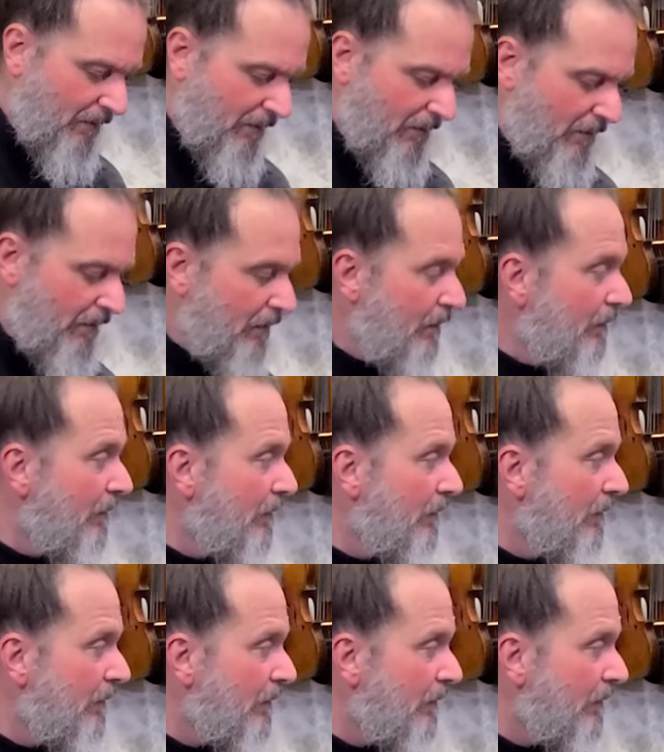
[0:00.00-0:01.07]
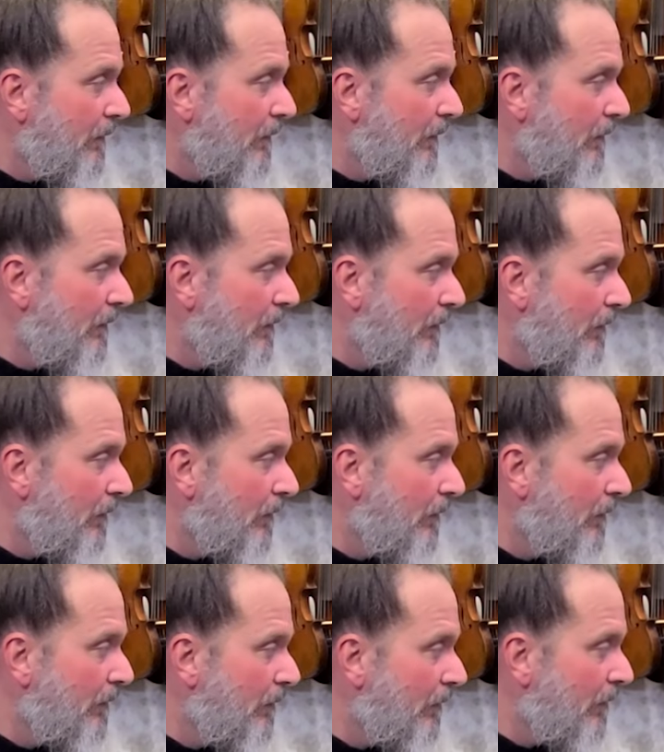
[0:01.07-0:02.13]

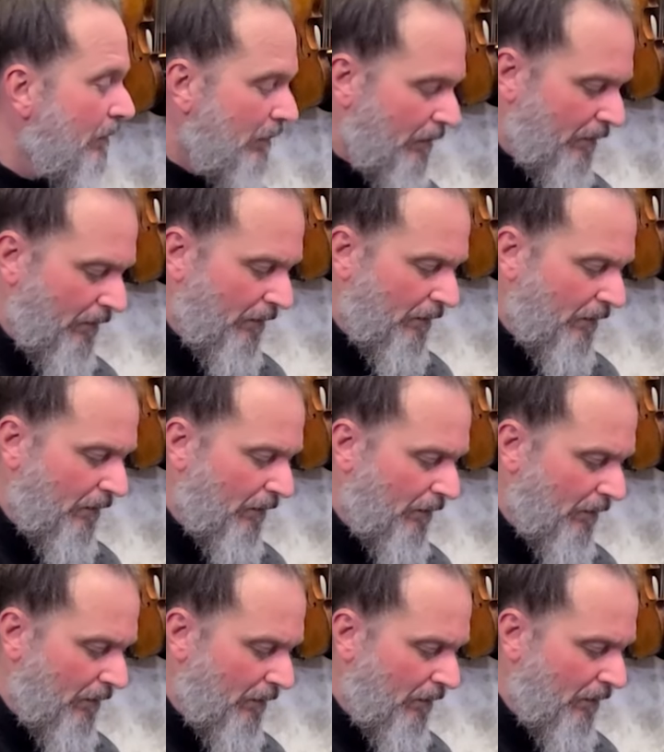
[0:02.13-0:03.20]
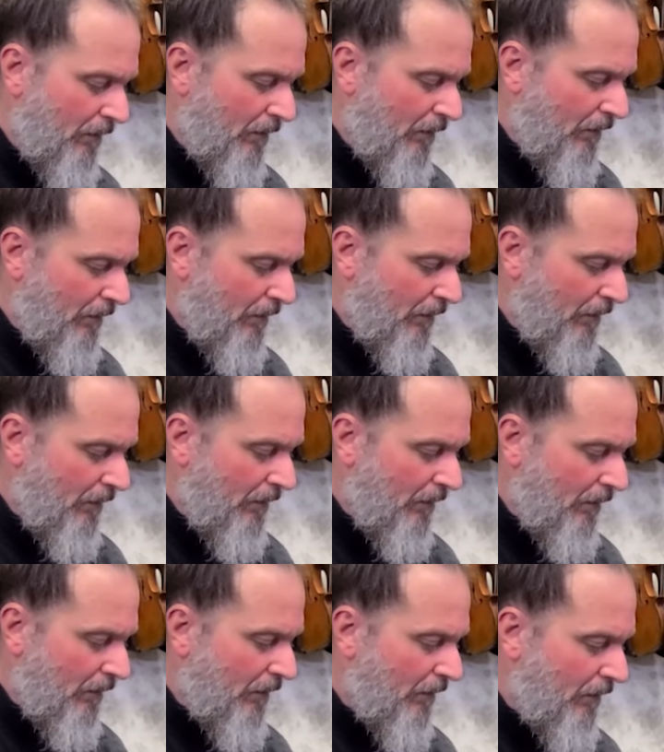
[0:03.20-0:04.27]

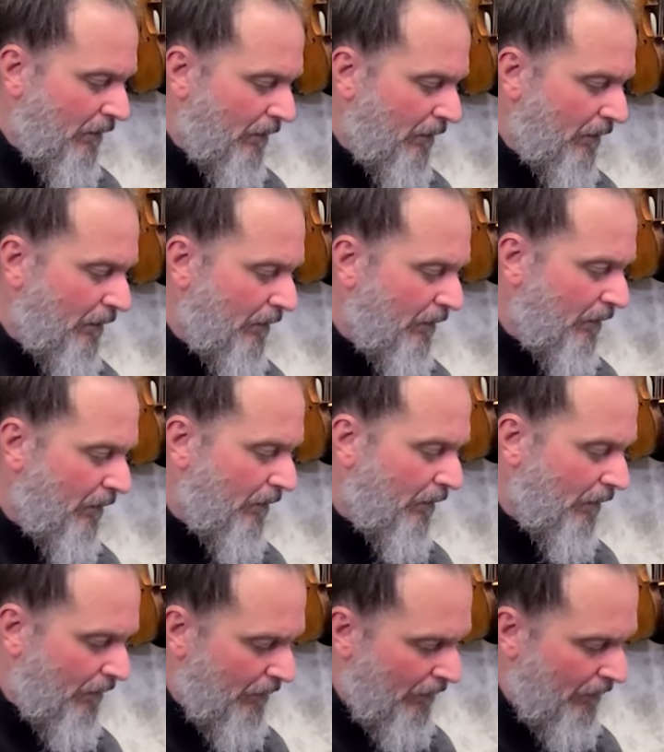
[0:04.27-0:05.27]
(silent)